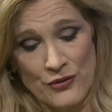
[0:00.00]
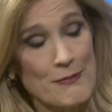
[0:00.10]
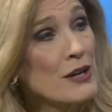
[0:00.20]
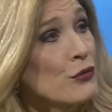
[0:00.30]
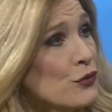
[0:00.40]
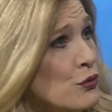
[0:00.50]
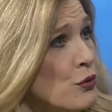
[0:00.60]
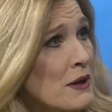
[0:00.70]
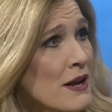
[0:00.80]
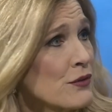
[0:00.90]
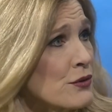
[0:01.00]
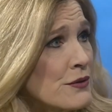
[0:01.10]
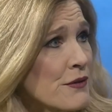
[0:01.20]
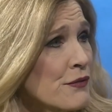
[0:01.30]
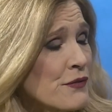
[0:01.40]
in middle school, whatever.
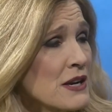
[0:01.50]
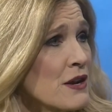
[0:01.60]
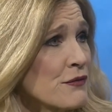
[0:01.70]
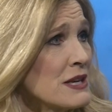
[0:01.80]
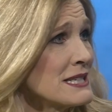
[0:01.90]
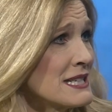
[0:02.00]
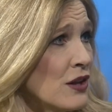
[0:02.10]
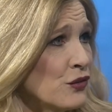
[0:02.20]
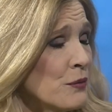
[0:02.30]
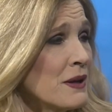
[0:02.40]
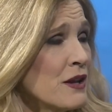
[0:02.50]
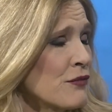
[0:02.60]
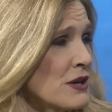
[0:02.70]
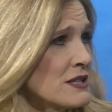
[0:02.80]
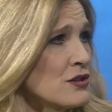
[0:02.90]
They're afraid to tell somebody,
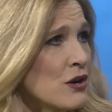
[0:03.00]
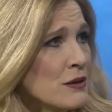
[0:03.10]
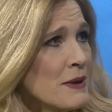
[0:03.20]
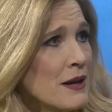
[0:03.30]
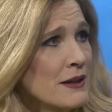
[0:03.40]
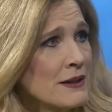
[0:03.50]
afraid to talk about it.